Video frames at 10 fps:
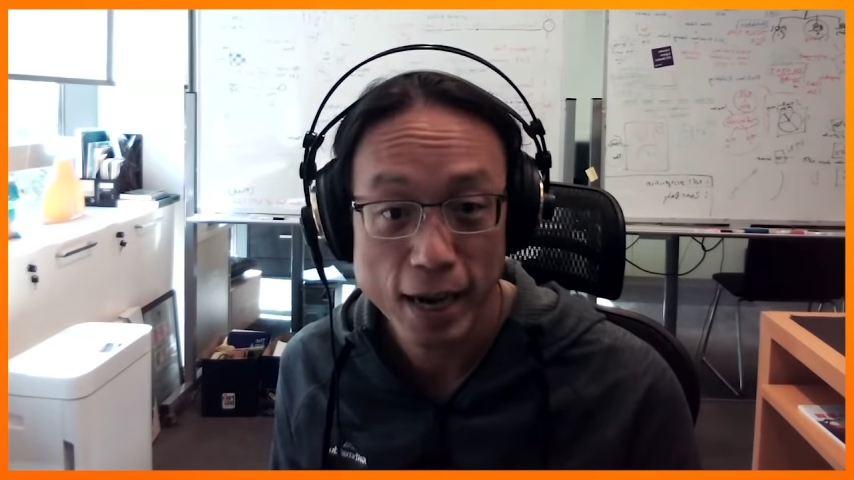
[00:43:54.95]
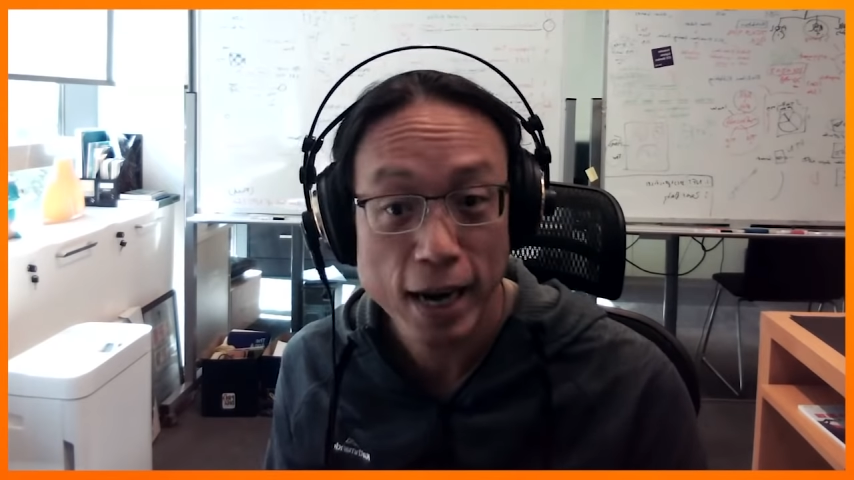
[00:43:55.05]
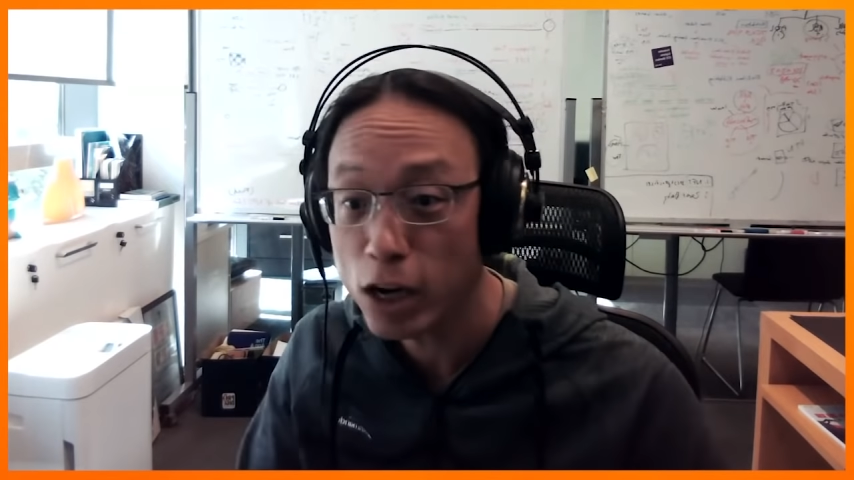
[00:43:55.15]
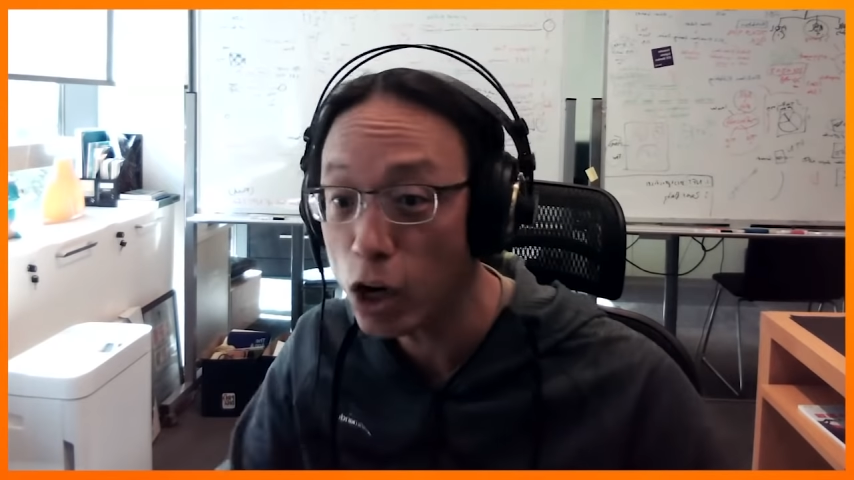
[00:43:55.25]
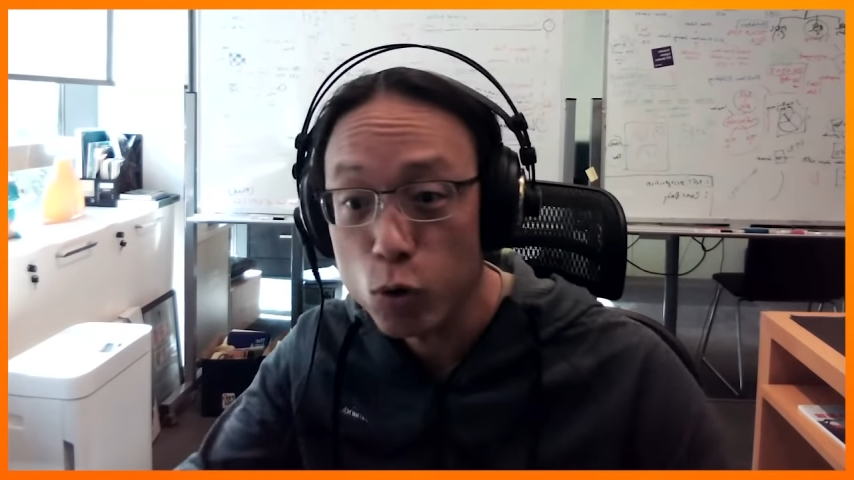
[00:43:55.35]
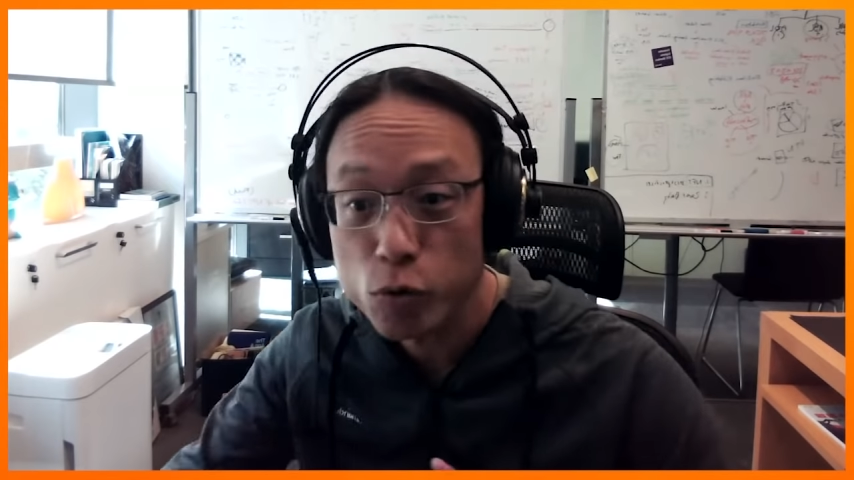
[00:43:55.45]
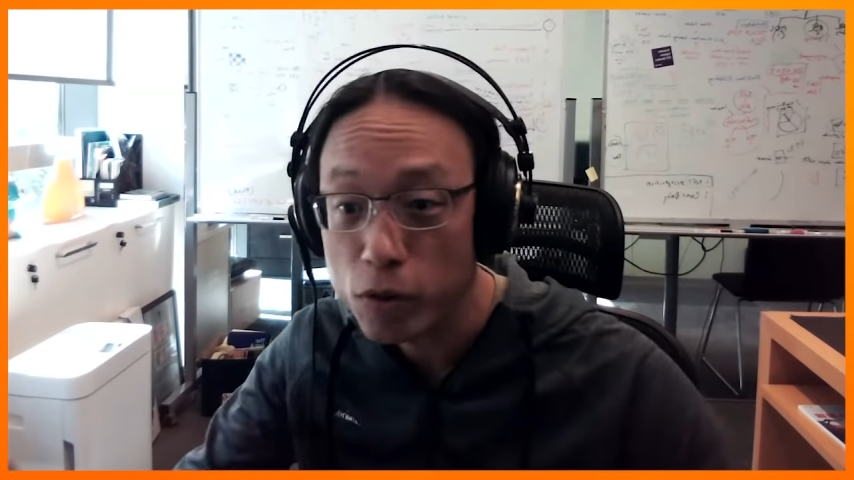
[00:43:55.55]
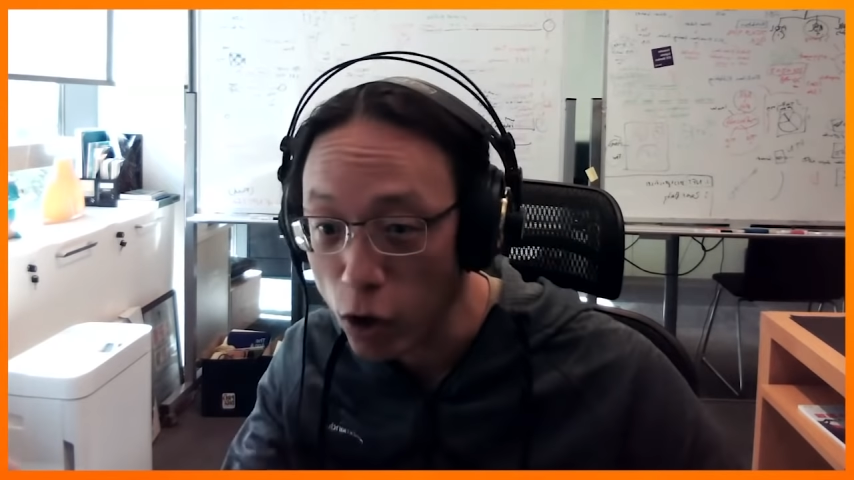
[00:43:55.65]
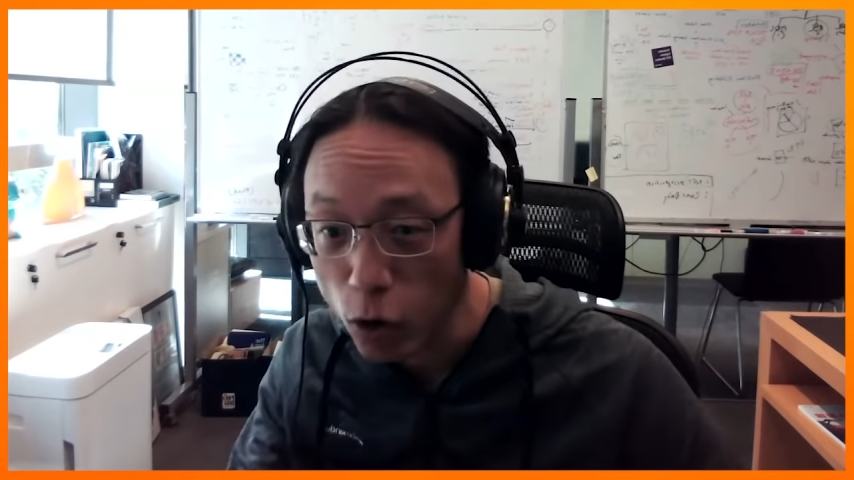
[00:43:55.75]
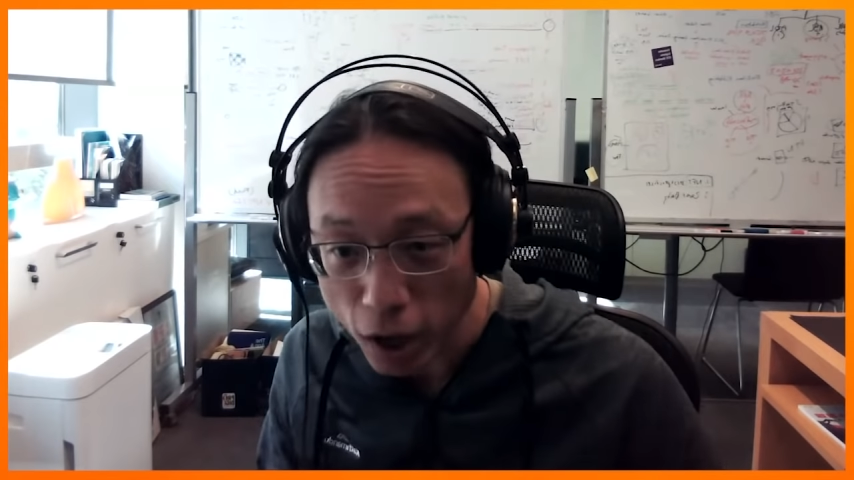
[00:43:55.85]
And I know
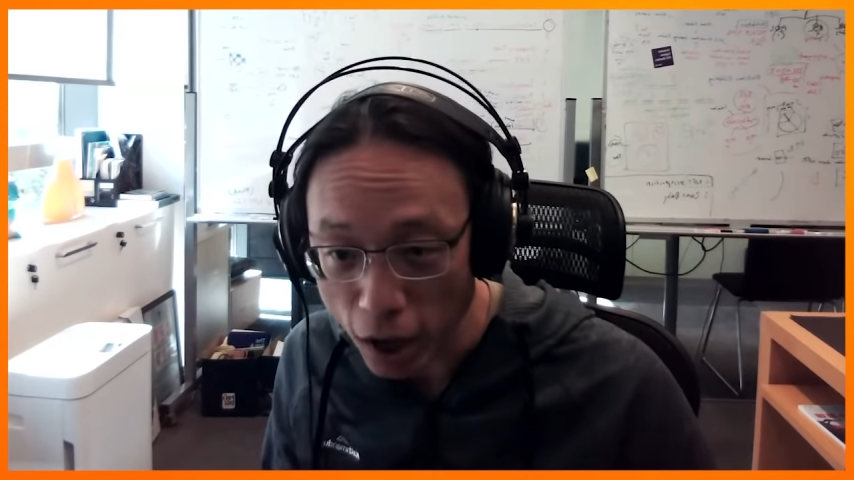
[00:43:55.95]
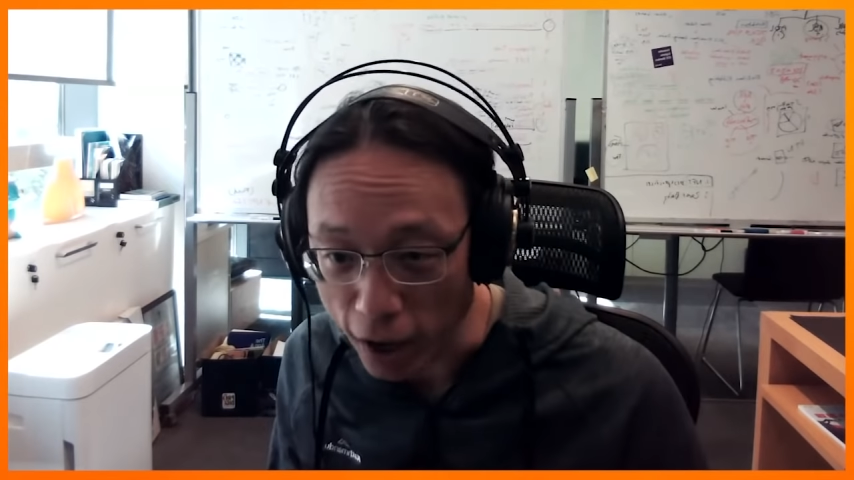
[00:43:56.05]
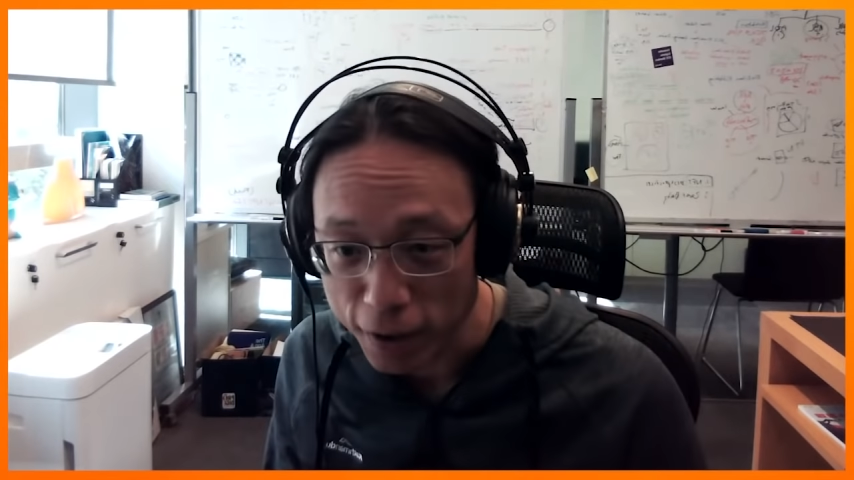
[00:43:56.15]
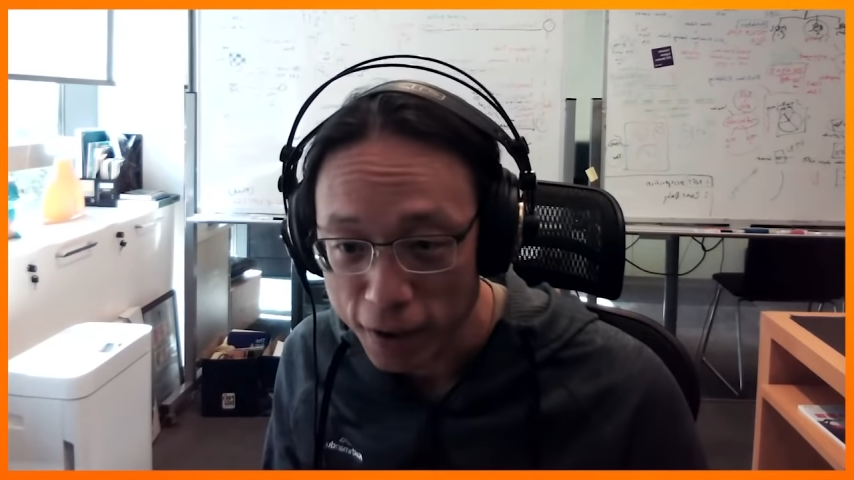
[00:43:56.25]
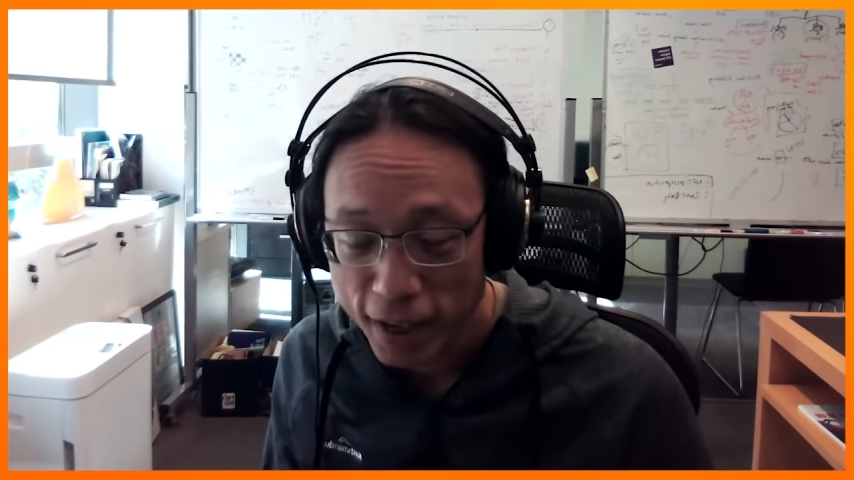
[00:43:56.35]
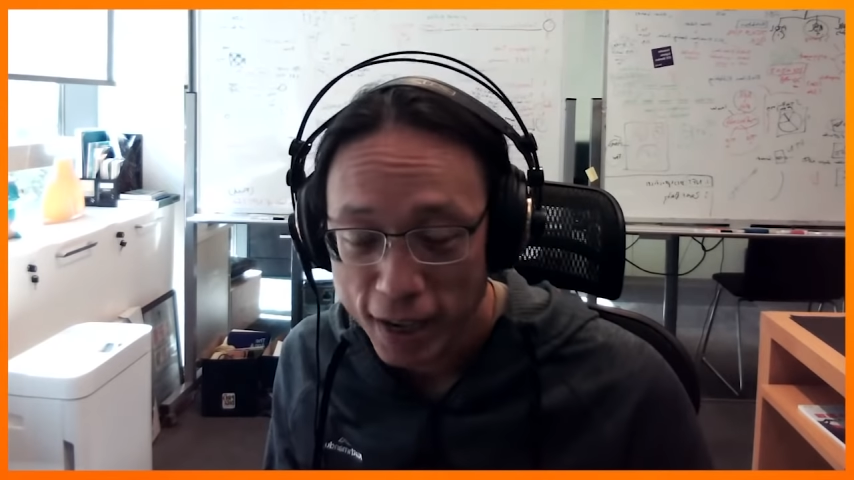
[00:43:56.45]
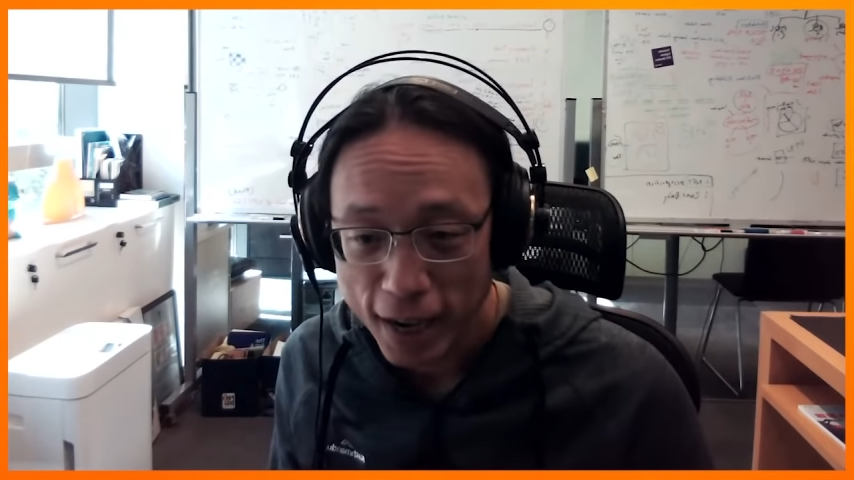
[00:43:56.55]
who they all are,